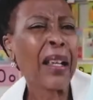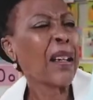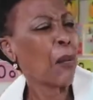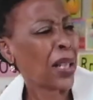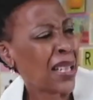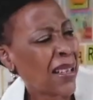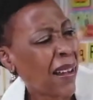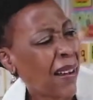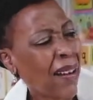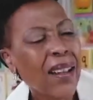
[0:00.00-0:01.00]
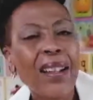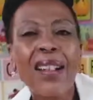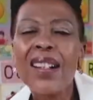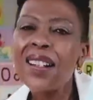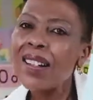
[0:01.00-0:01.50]
What's there?
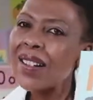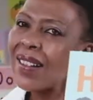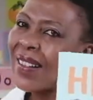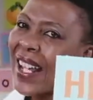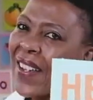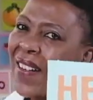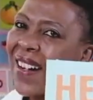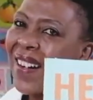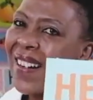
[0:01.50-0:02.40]
There you are.